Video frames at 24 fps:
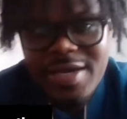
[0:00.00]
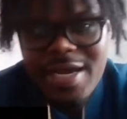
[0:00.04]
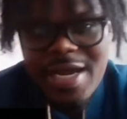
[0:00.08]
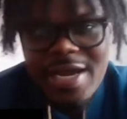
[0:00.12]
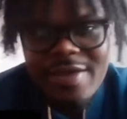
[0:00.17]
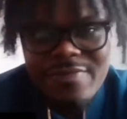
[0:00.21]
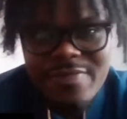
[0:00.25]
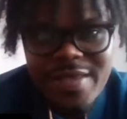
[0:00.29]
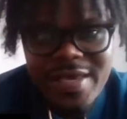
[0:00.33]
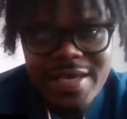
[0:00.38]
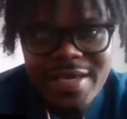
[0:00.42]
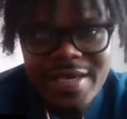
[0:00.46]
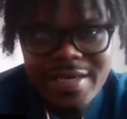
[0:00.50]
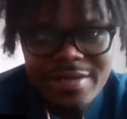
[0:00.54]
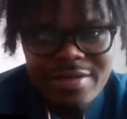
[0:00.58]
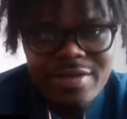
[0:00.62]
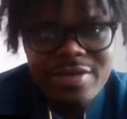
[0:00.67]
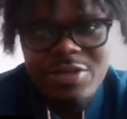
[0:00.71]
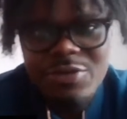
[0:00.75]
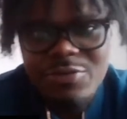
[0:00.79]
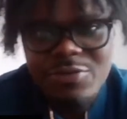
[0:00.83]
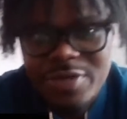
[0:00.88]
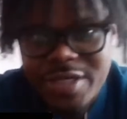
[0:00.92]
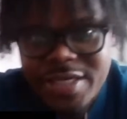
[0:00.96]
and then
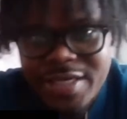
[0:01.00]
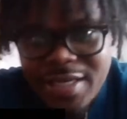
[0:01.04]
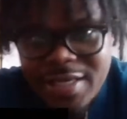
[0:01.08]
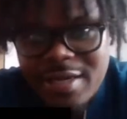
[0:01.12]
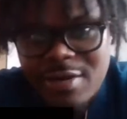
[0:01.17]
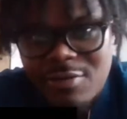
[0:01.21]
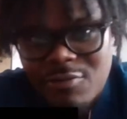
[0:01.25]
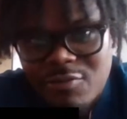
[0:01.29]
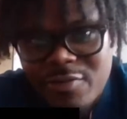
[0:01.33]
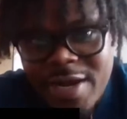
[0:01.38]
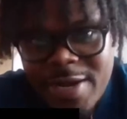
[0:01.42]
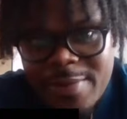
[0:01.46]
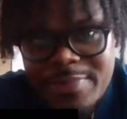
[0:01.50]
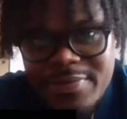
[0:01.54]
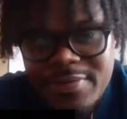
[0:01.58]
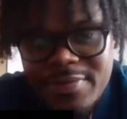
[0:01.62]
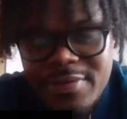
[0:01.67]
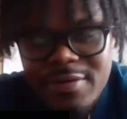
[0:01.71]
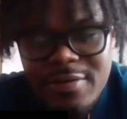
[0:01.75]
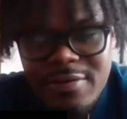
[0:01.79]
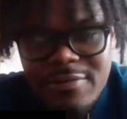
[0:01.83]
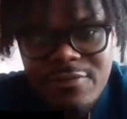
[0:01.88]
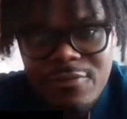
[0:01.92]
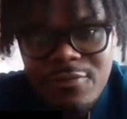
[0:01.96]
you'll get like a rep
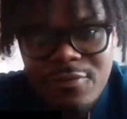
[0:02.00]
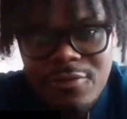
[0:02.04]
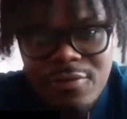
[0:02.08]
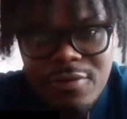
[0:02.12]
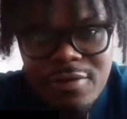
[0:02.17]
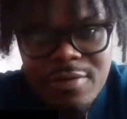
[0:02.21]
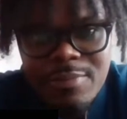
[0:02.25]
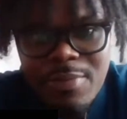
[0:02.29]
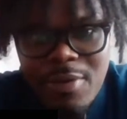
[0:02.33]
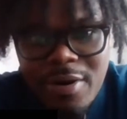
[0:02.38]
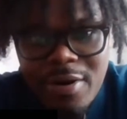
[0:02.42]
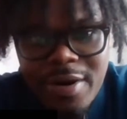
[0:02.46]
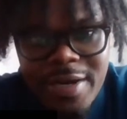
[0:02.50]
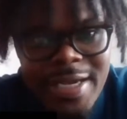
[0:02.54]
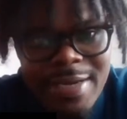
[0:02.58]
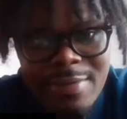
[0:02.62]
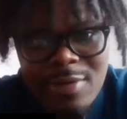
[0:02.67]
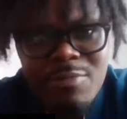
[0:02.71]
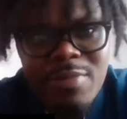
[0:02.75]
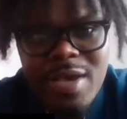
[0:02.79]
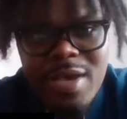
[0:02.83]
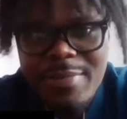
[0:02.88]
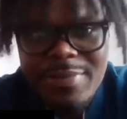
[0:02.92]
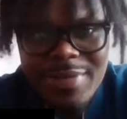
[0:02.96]
for Parham,
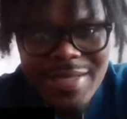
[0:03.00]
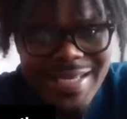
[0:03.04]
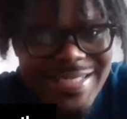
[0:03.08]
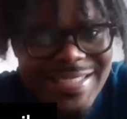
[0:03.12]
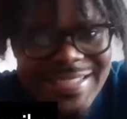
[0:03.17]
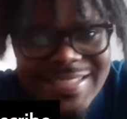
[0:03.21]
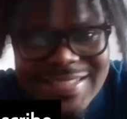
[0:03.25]
or maybe